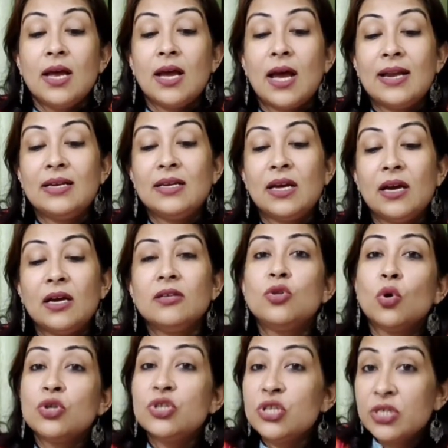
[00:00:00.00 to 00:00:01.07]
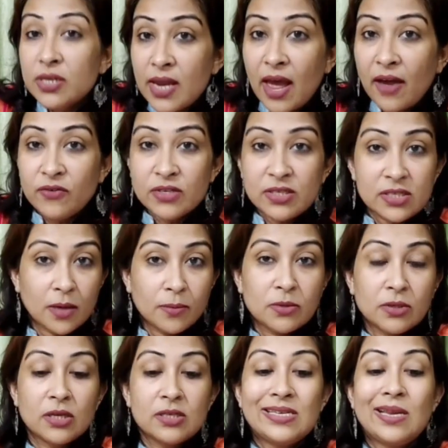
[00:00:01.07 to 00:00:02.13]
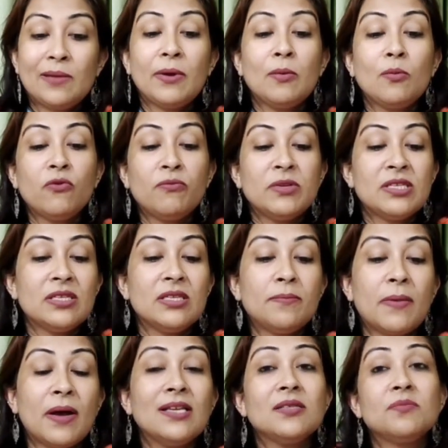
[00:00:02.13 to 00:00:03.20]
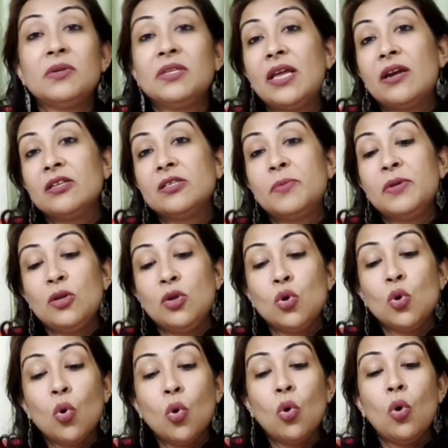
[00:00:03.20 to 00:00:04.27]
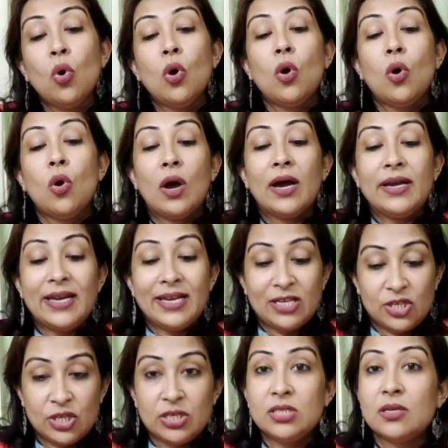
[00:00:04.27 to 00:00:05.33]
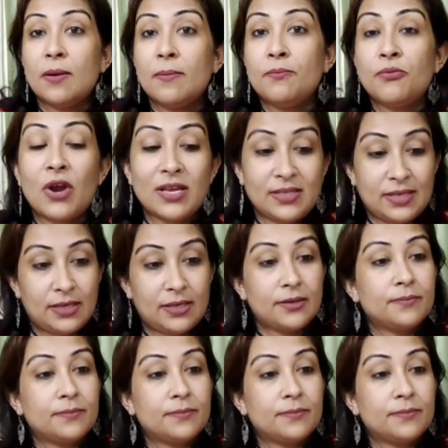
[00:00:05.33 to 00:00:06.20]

and though she did have disturbed sleeping movements in the past, but there has been no addictions present.